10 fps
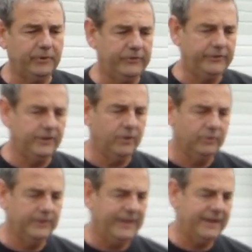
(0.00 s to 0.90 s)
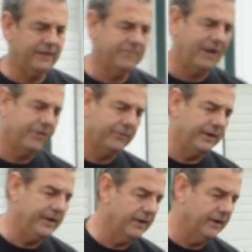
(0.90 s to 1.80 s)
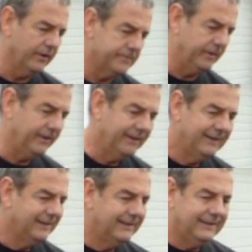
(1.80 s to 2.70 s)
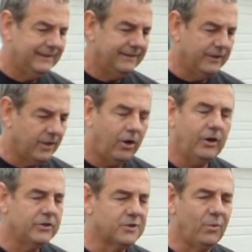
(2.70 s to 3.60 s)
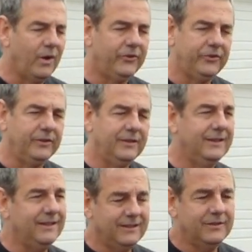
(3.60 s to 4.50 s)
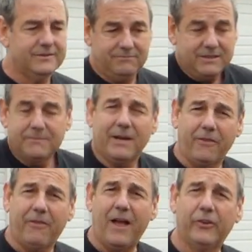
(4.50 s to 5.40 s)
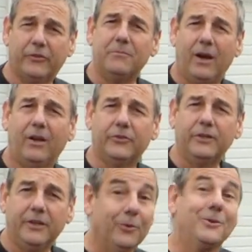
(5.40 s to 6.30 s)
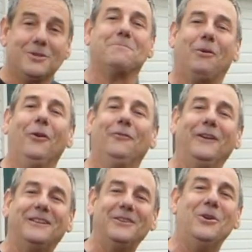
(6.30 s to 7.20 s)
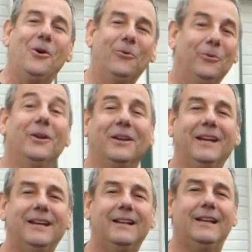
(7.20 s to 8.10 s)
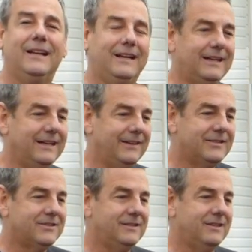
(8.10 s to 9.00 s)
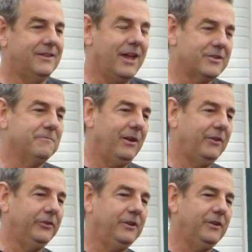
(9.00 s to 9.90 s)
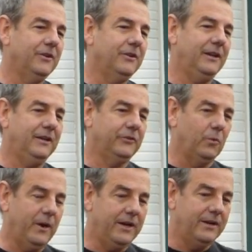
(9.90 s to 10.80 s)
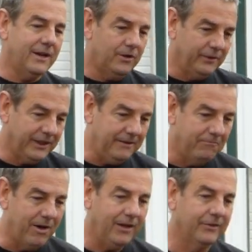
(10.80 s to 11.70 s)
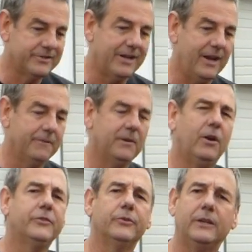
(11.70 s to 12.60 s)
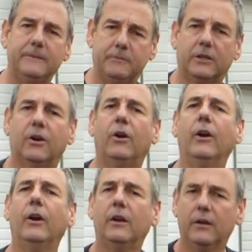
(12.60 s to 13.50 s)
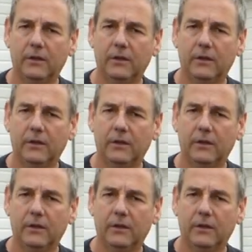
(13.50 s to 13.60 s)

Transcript: person that owned it had it about three years, but the car just wasn't, you know, that's about a thousand miles a year, which is perfect, you know, really. Uh, that's thousand miles a year is a way to not only keep miles down, but also keep the car